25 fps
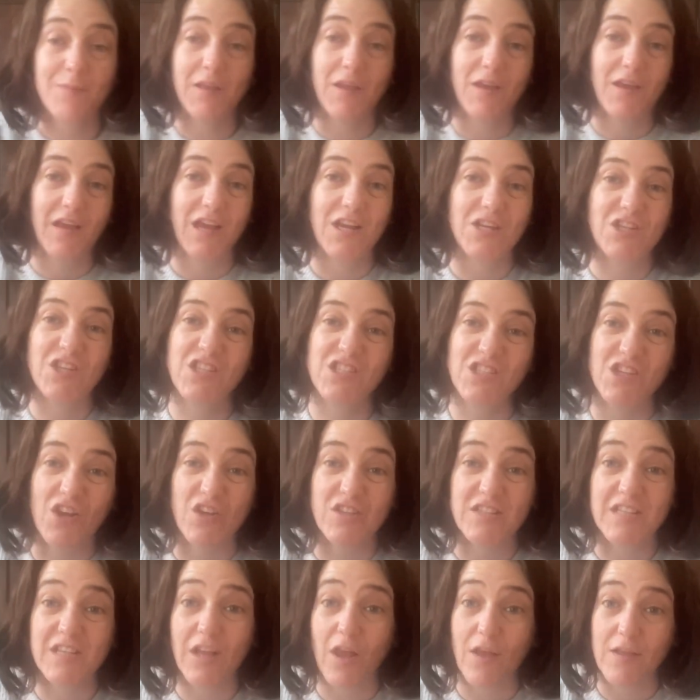I actually
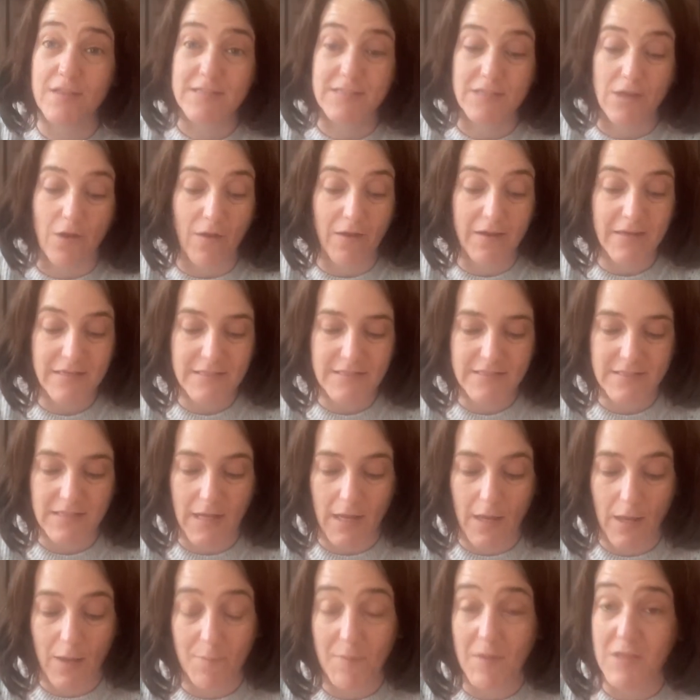started last night.
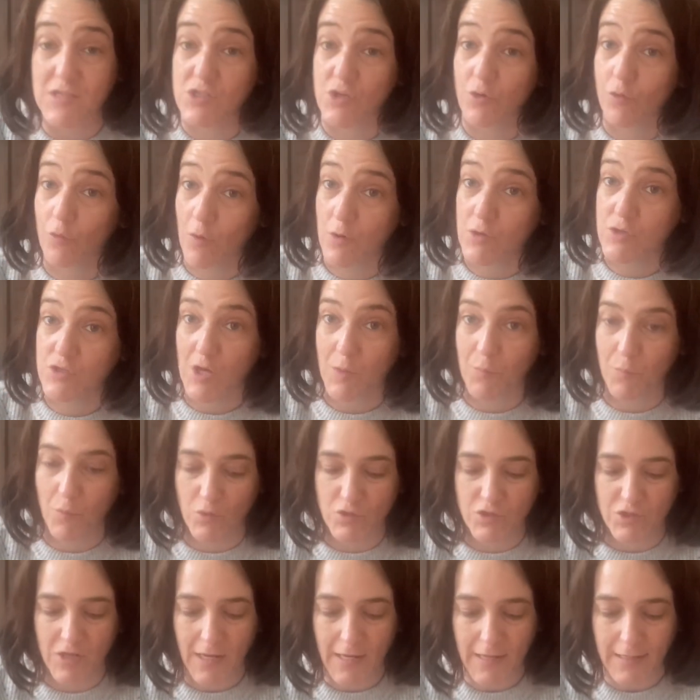It's a crochet
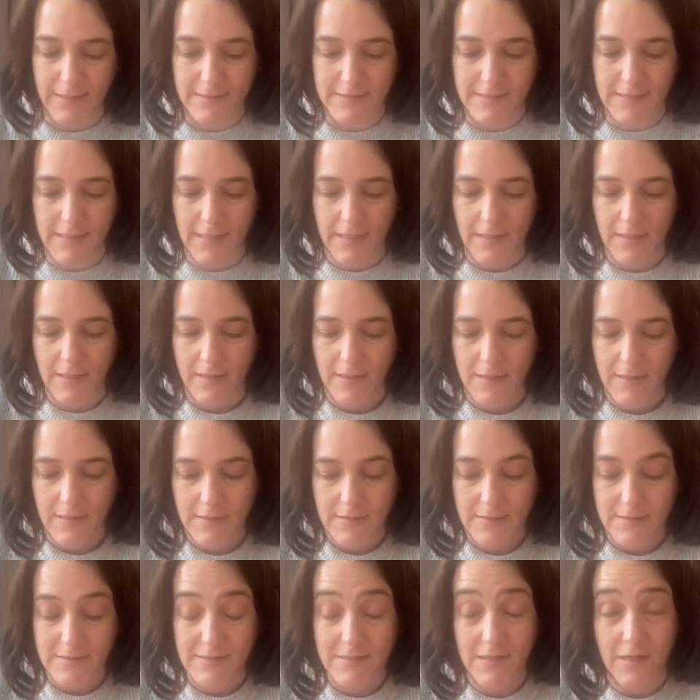project.
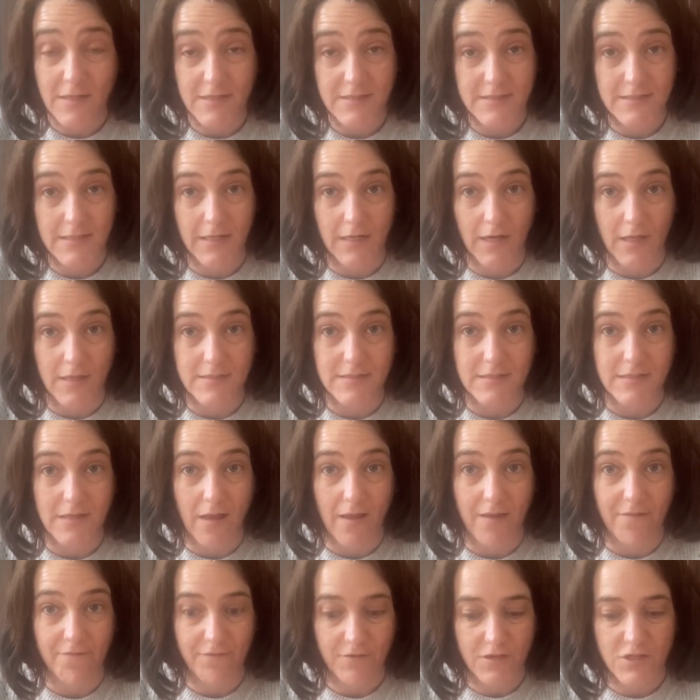Started it last
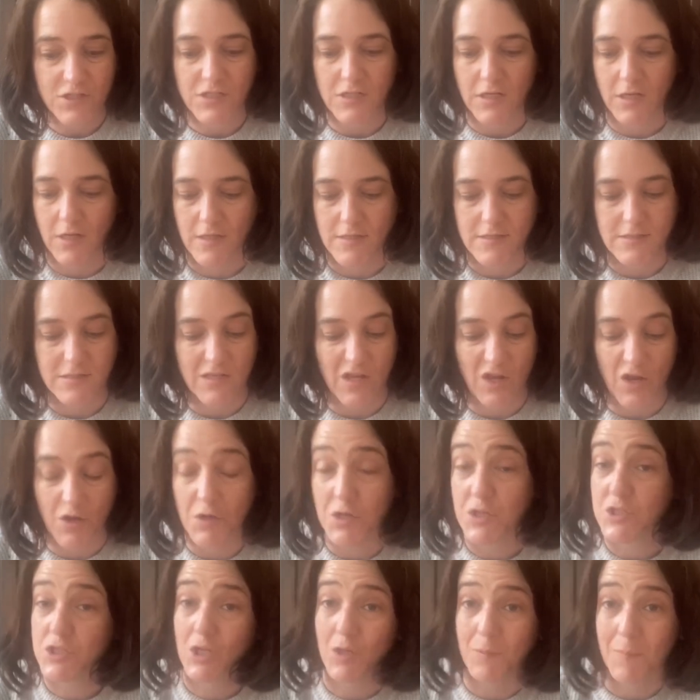night, finished it last night,
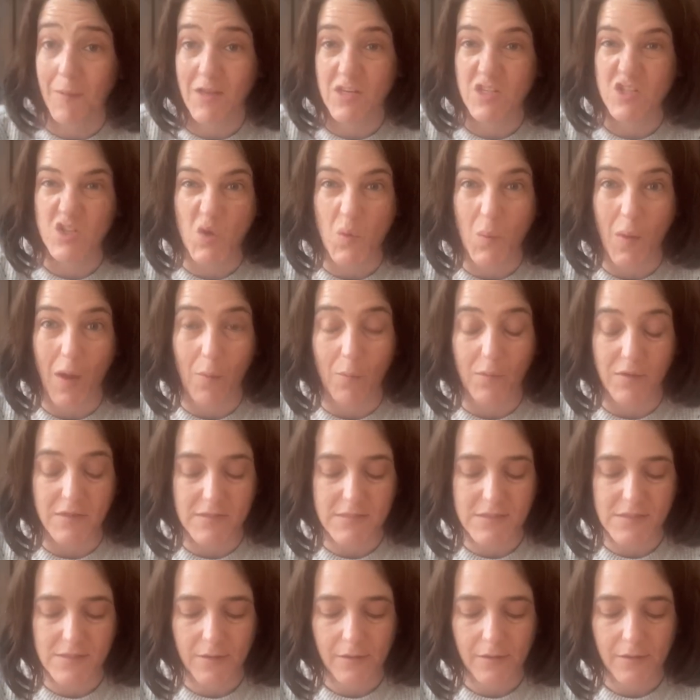only took about 2 hours.